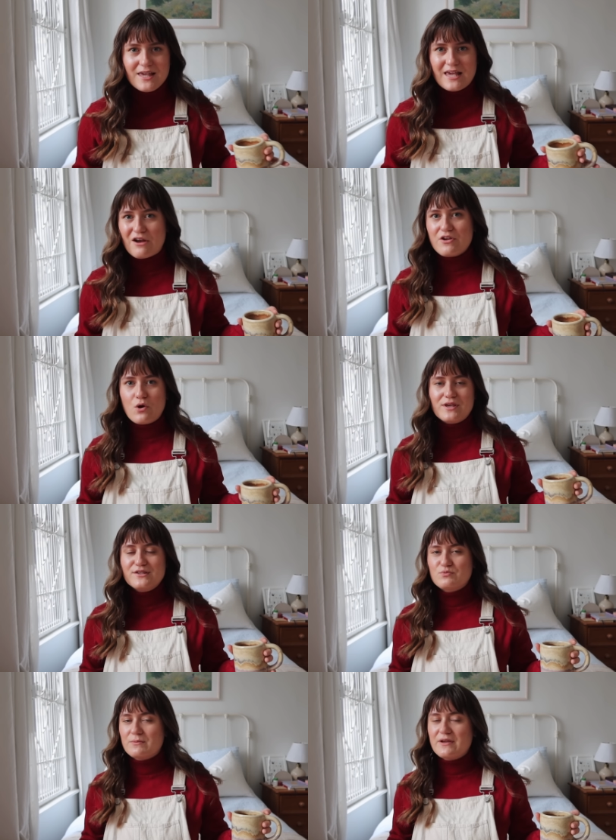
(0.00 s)
Karaoke
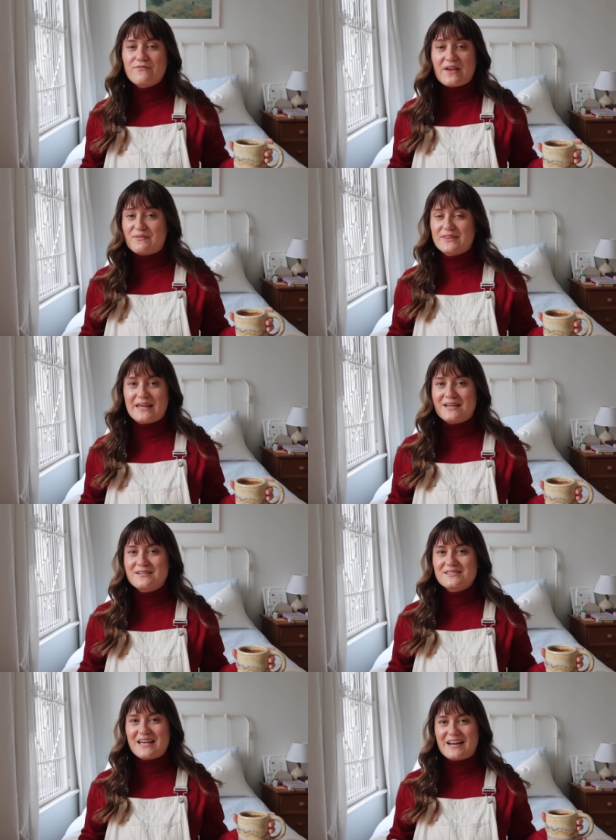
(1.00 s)
is one of my favorite
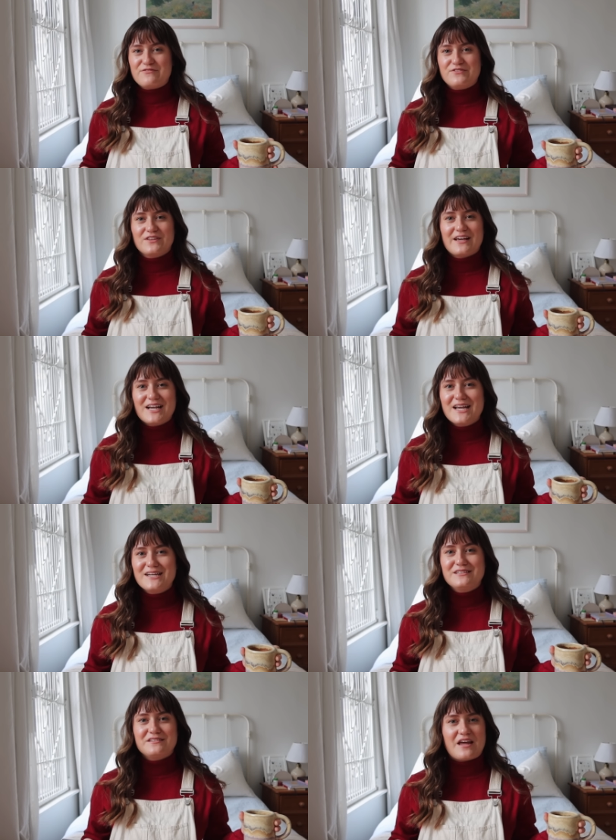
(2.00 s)
things and I feel like
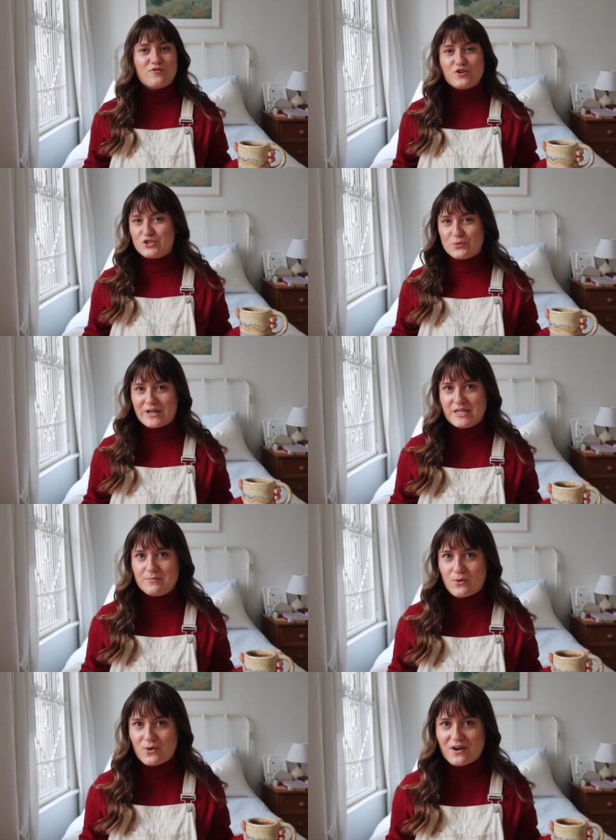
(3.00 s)
I never do it
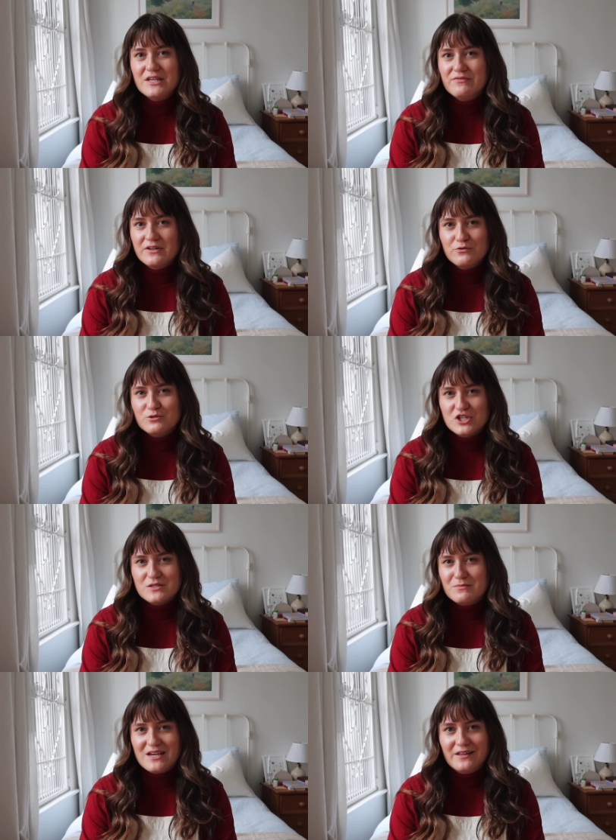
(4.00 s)
anymore. Even if it was
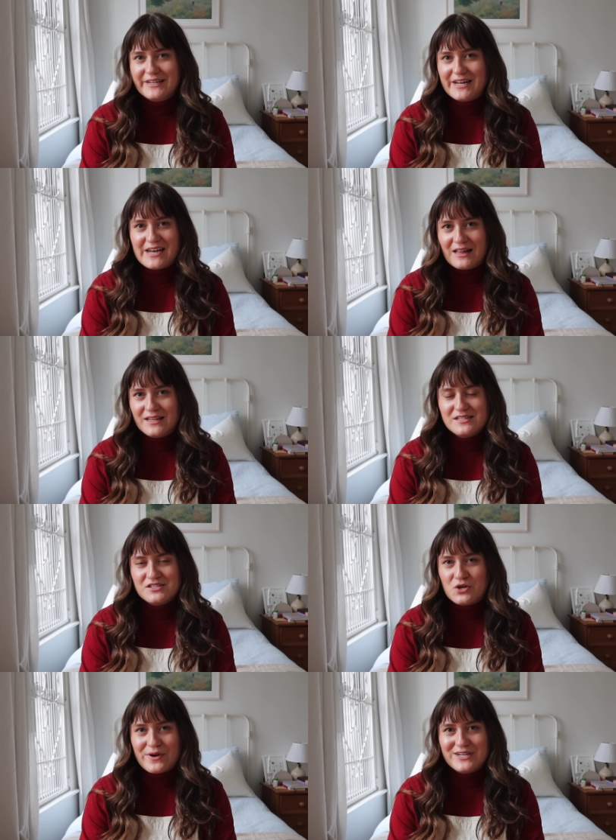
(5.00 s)
just me, Aline, and
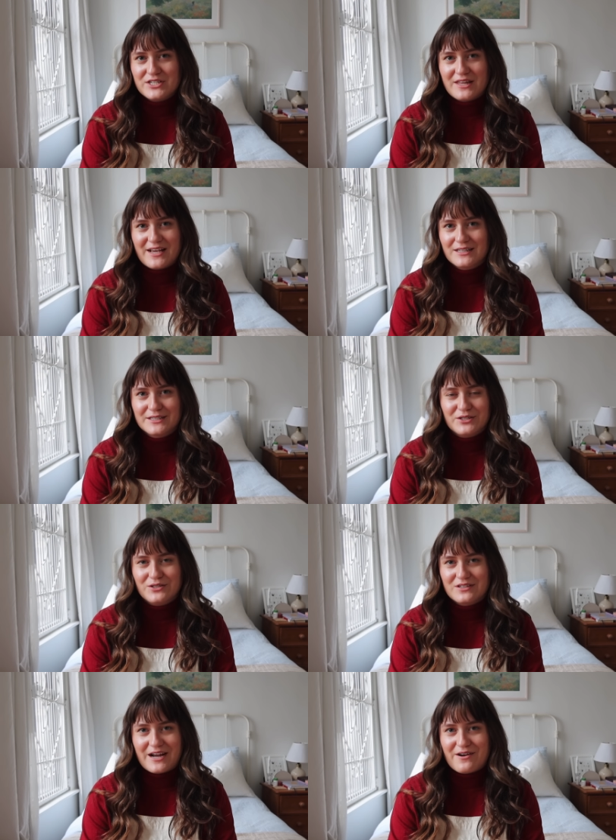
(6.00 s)
Ellis going to like a
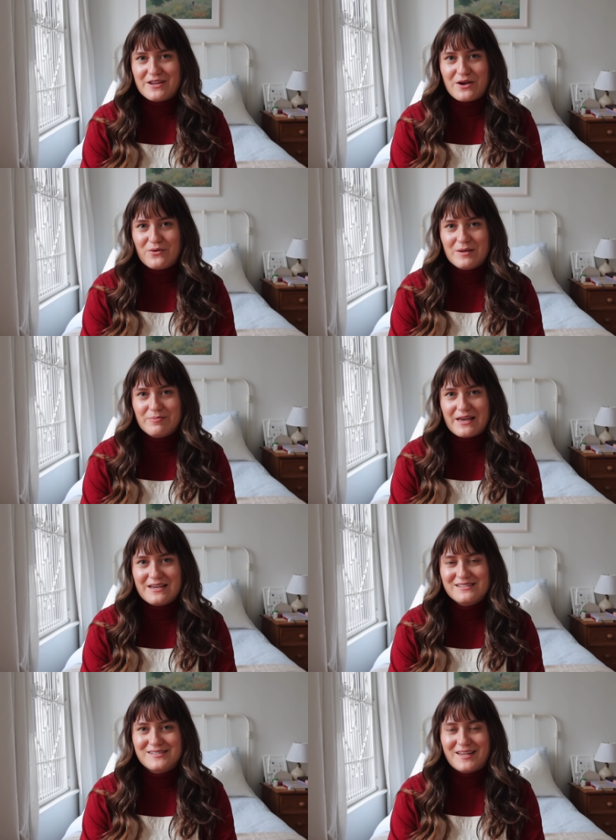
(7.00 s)
little karaoke
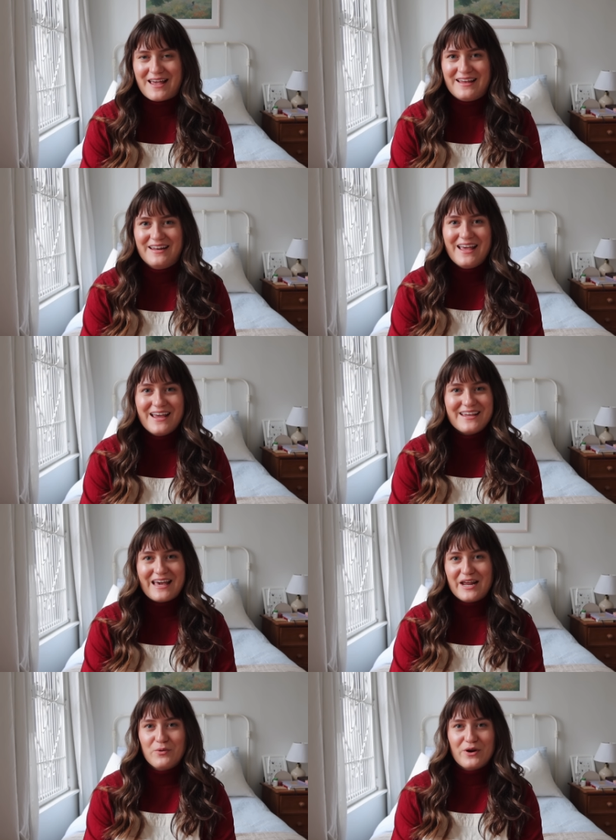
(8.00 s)
place and
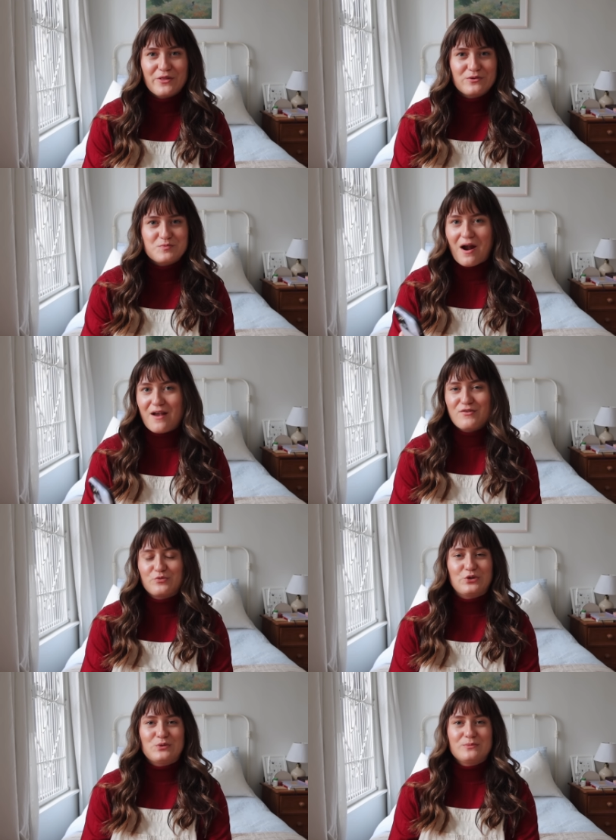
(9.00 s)
getting one of those private
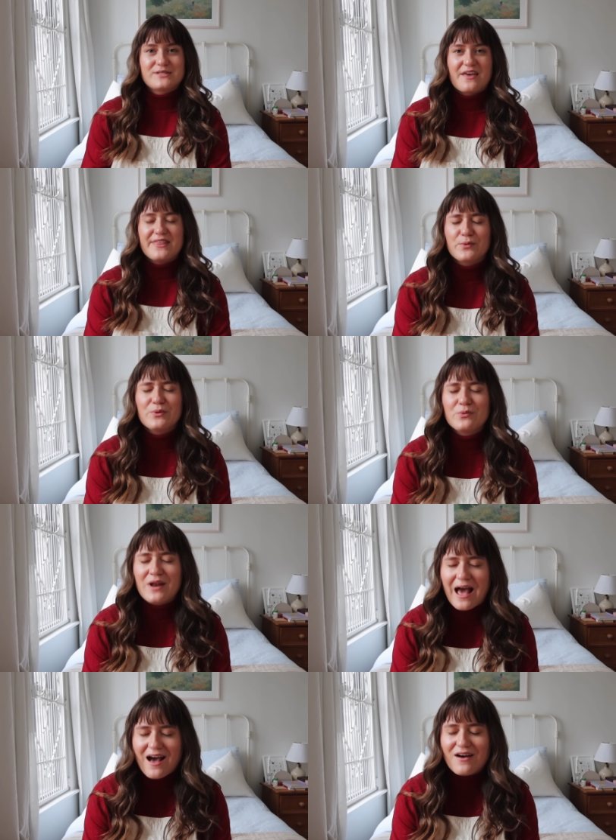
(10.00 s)
rooms, I think we would
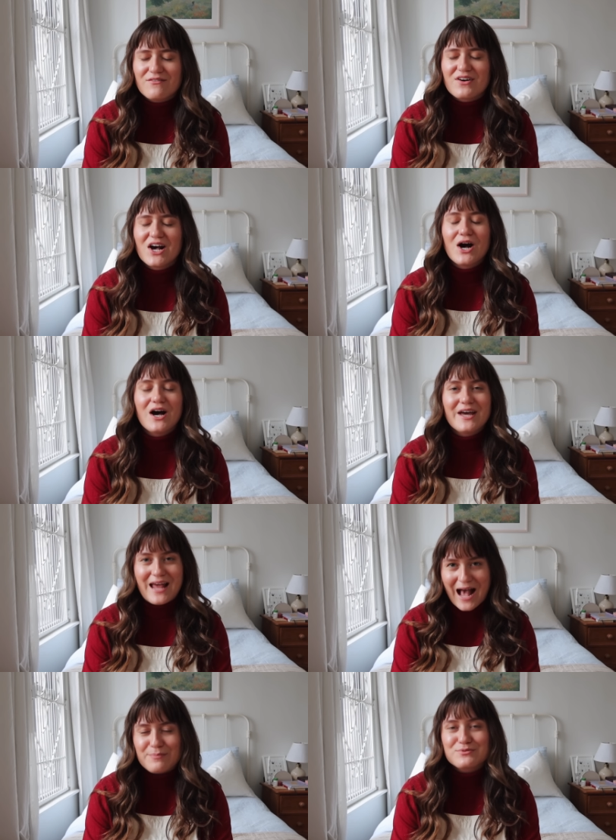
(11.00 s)
have an
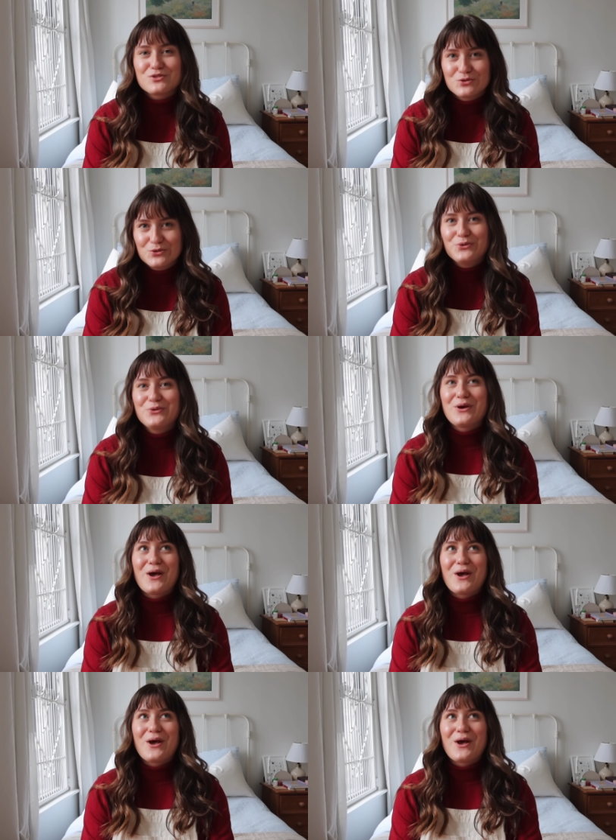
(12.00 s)
absolute